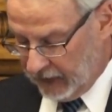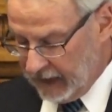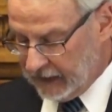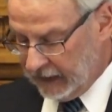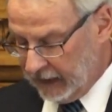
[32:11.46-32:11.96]

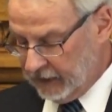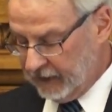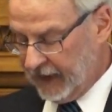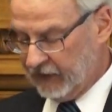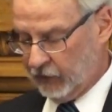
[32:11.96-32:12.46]
taken into
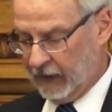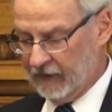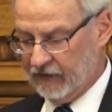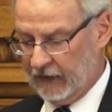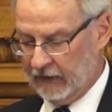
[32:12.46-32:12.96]
that
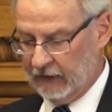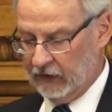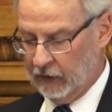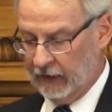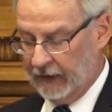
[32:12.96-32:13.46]
transcendent
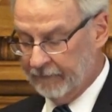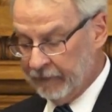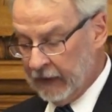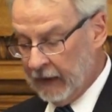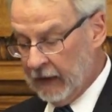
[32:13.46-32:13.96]
unity.
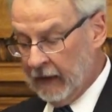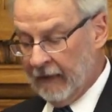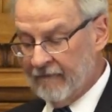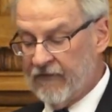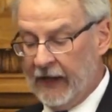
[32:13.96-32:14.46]

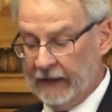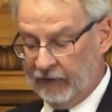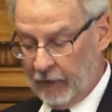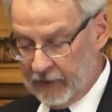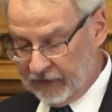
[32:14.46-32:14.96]
Finally,
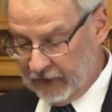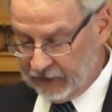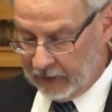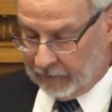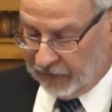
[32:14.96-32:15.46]
from the
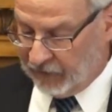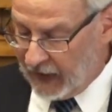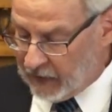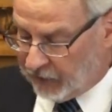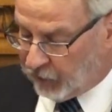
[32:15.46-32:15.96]
system,
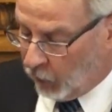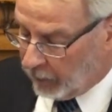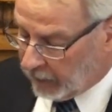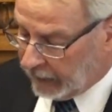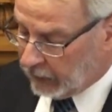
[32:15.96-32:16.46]
faith
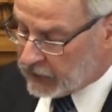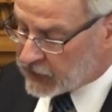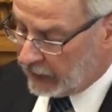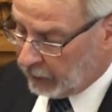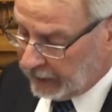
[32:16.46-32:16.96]
formally or
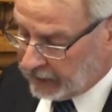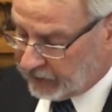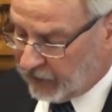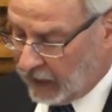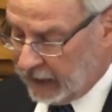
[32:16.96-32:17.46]
generally
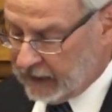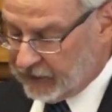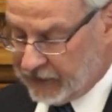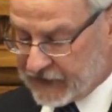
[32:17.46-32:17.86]
defined as the